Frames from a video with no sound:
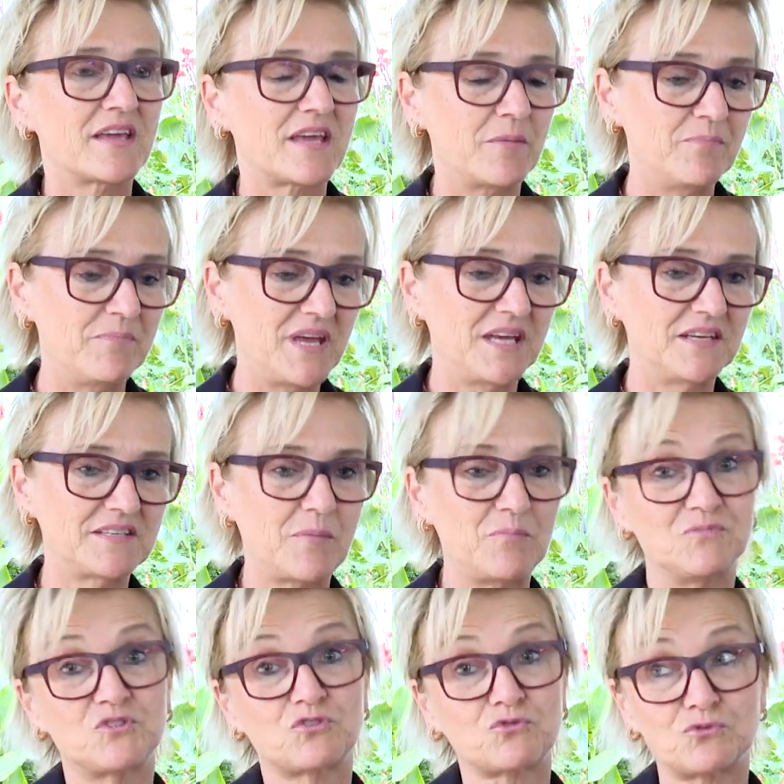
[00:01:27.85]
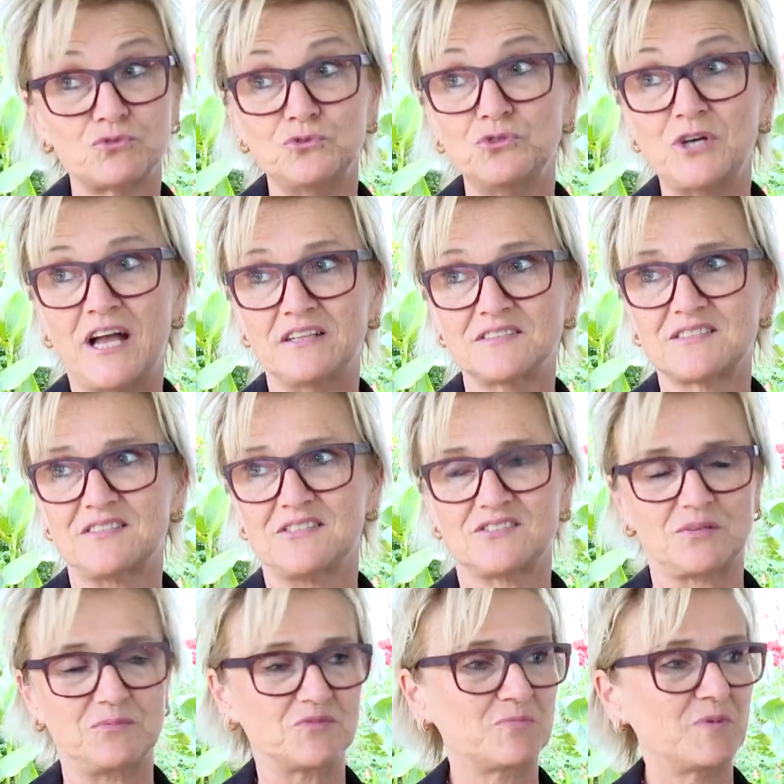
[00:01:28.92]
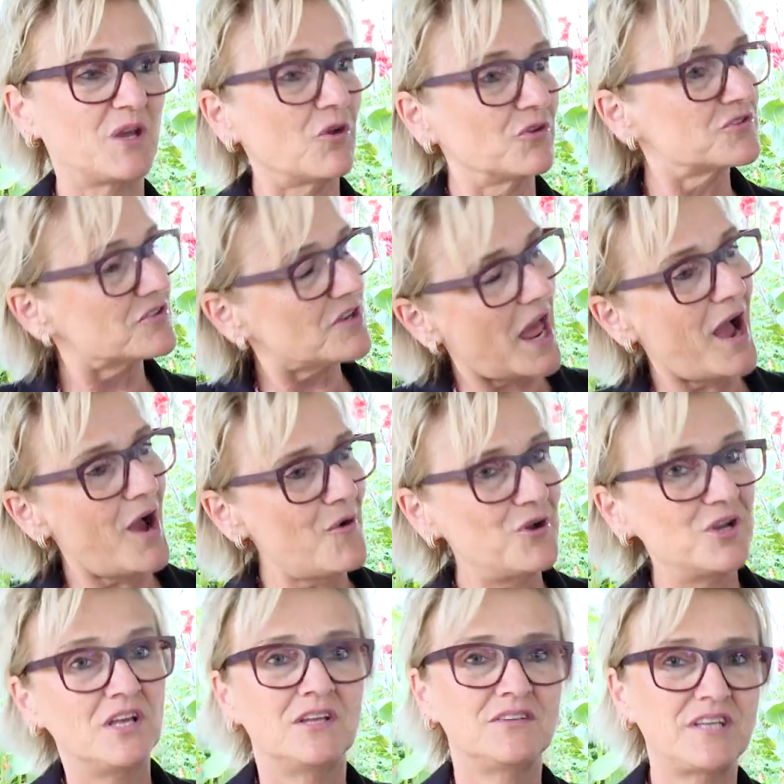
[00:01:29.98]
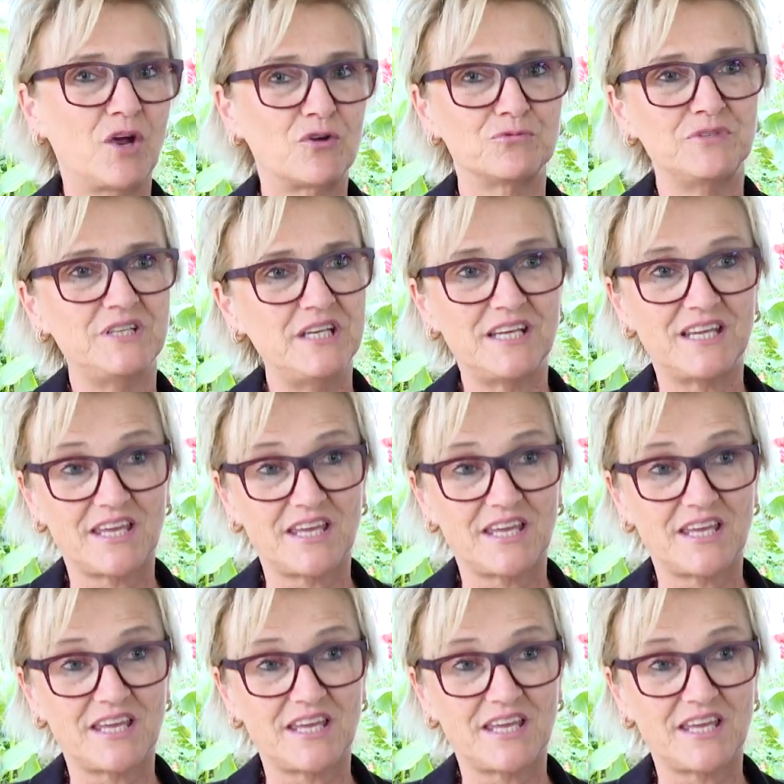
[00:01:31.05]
can make them true health systems, because now they are really